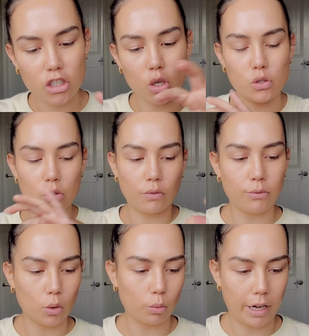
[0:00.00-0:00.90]
showed you the
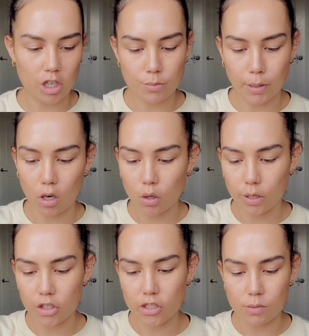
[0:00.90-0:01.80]
full range, but I'll go
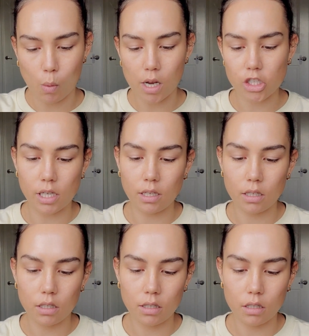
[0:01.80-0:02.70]
and just swatch it
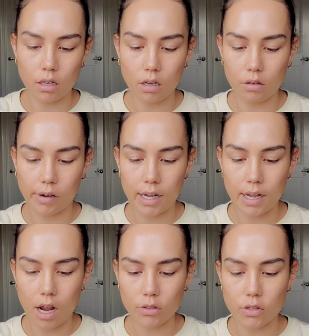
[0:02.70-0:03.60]
right now.